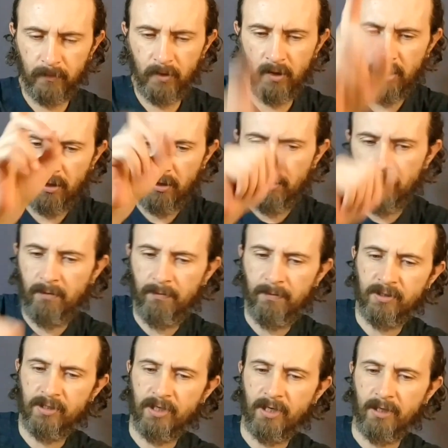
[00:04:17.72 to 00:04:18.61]
Okay, give
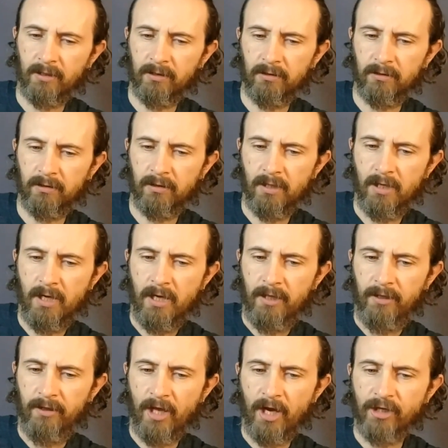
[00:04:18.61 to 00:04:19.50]
me a second.
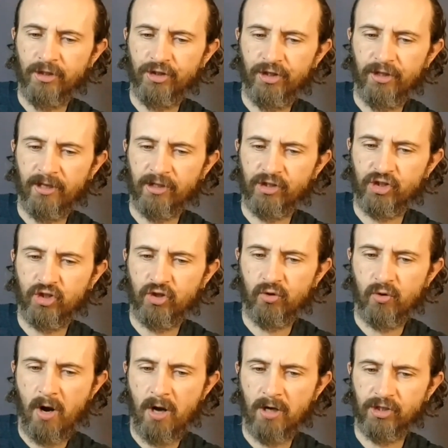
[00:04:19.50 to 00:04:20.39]
The energy that's
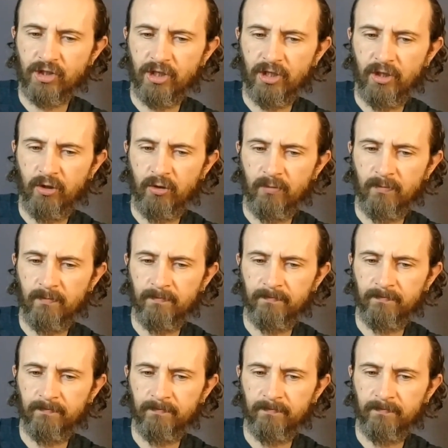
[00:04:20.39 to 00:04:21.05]
crossing you